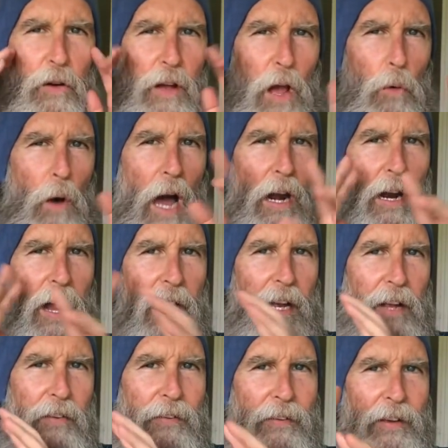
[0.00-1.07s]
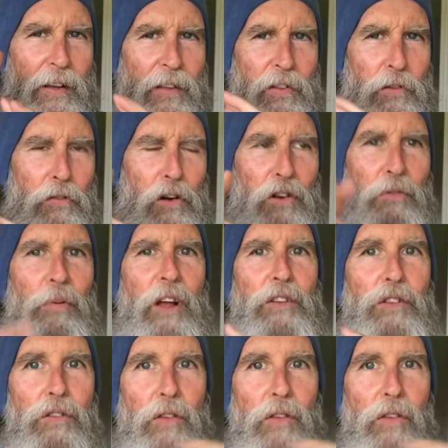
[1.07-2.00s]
okay, why did I get sick in the first place?